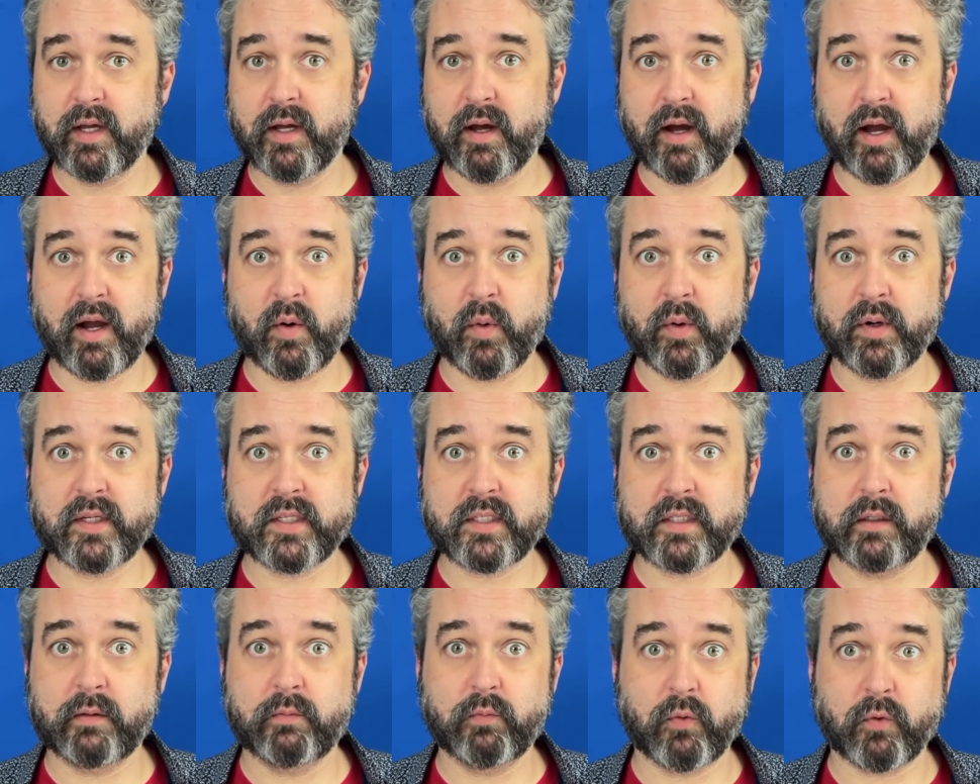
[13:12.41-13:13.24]
I want to
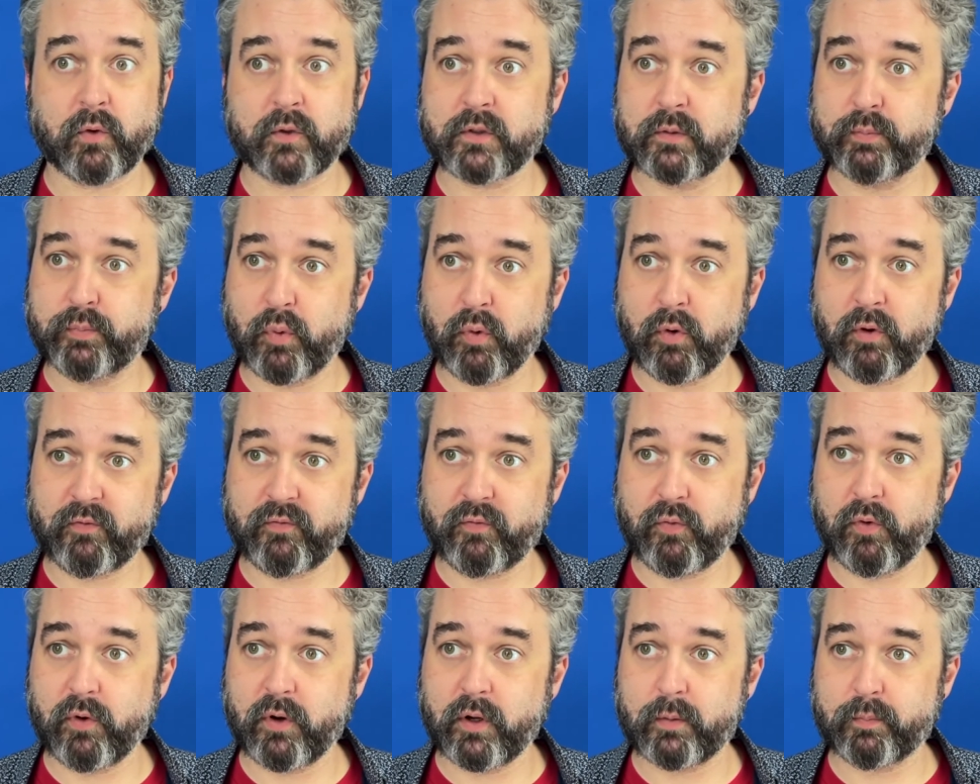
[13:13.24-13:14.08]
see more support
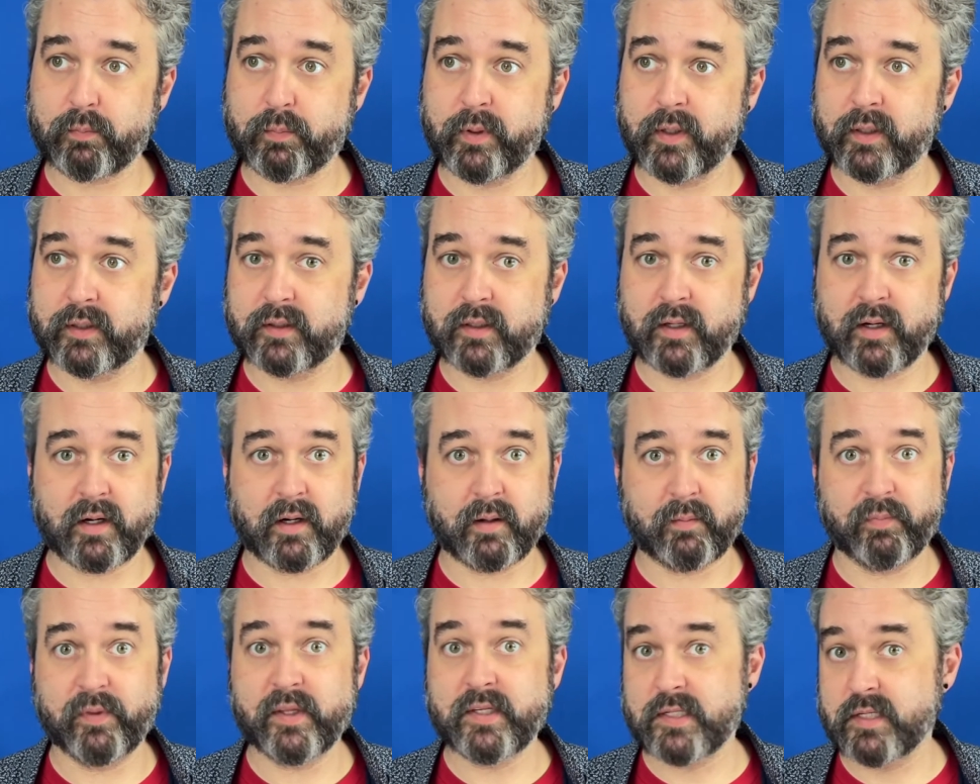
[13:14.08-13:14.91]
for it, but
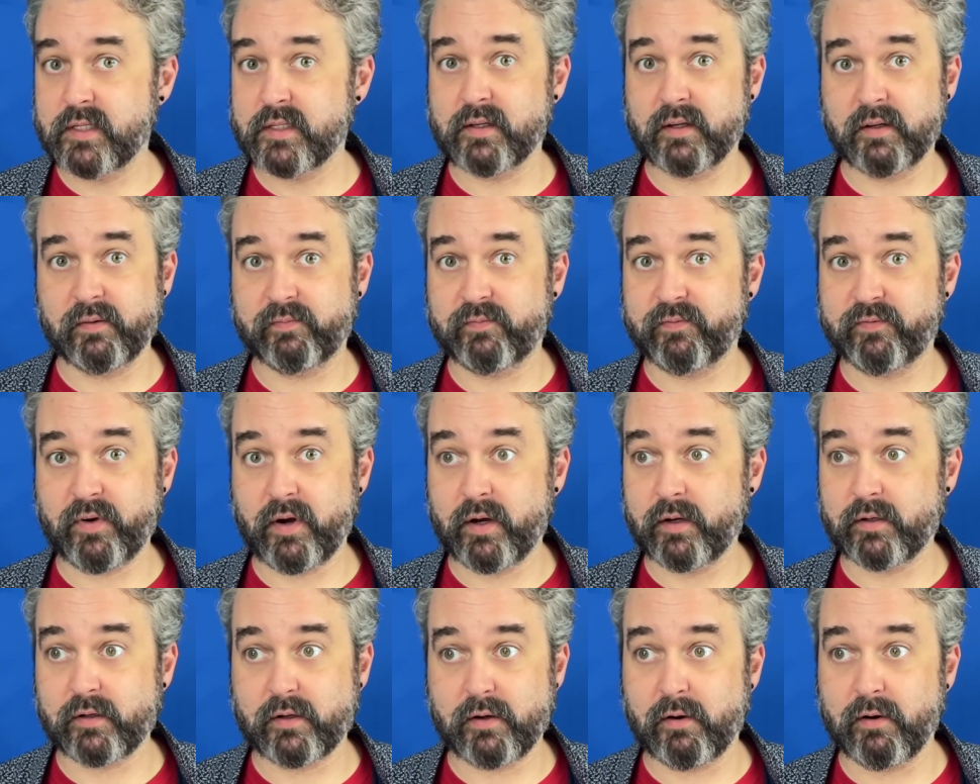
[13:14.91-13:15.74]
this is a
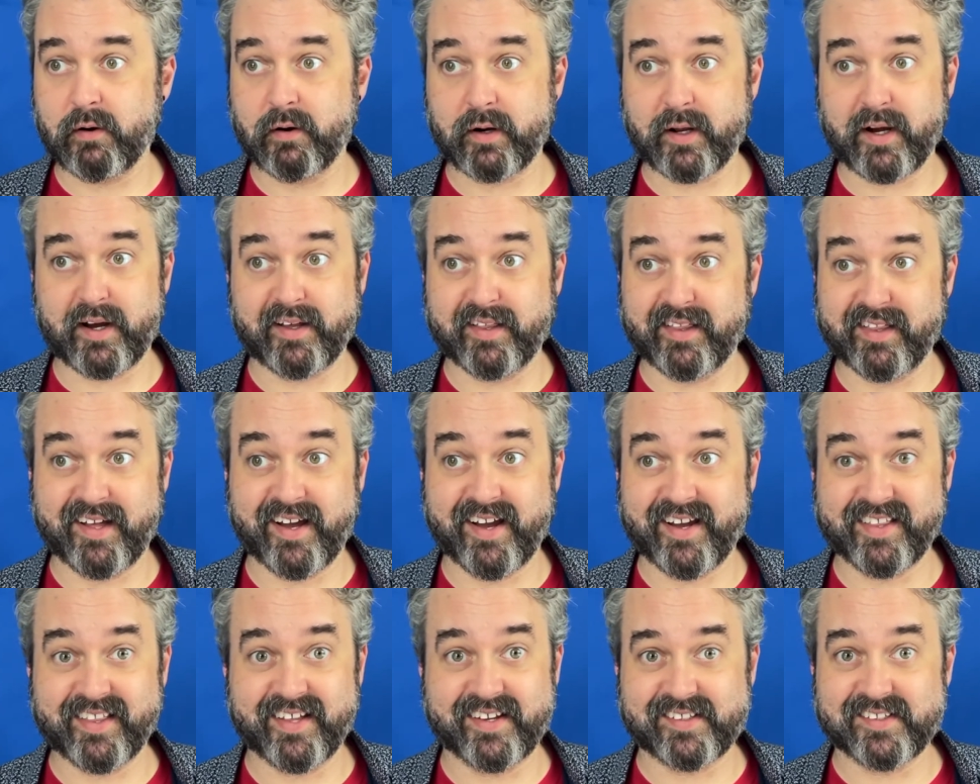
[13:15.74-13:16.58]
fun card.
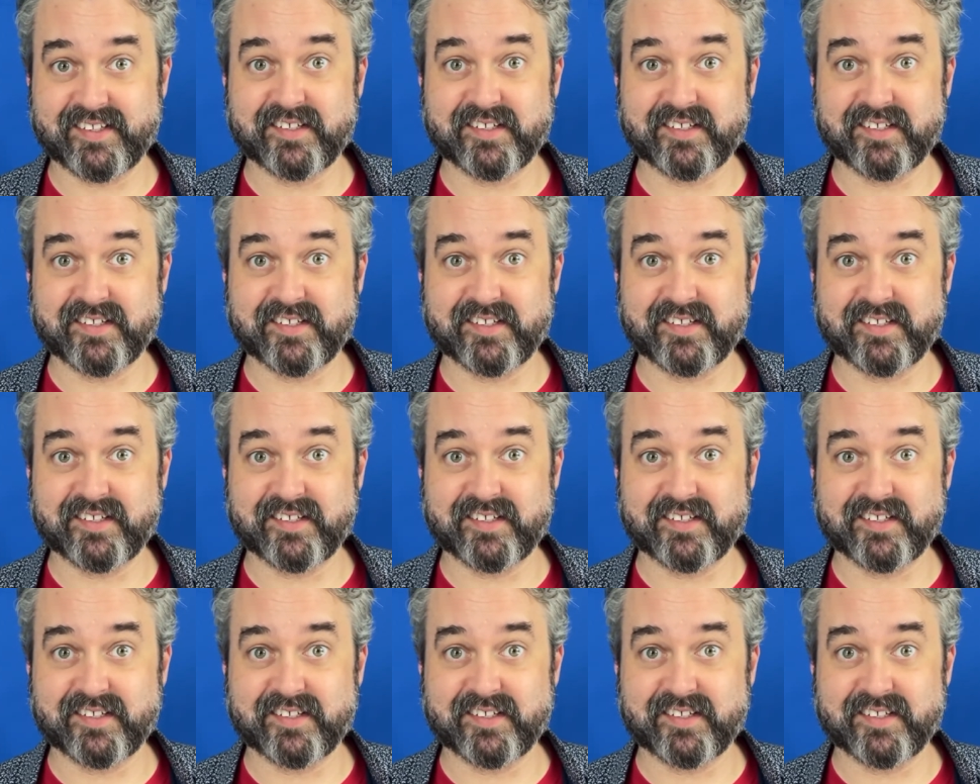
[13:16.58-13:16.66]
I like this